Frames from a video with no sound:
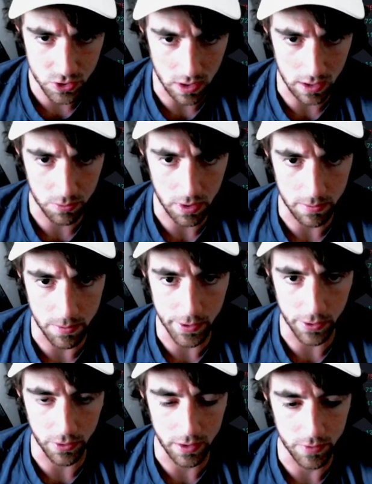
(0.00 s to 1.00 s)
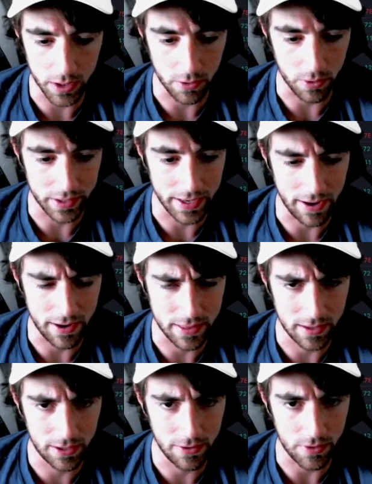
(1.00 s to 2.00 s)
probability of it going down. I
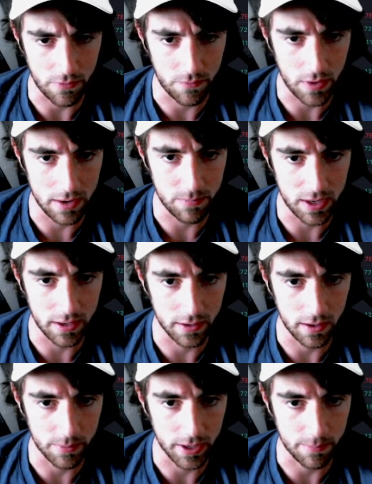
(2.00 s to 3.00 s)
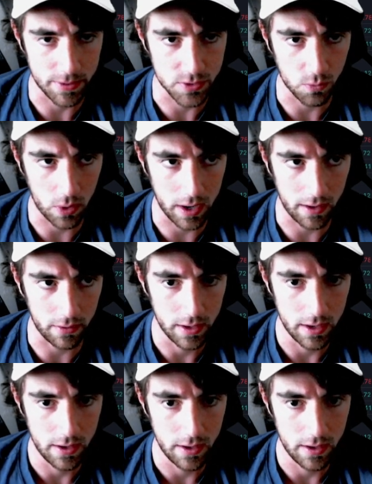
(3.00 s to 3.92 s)
think you have the Fed meeting coming up as well.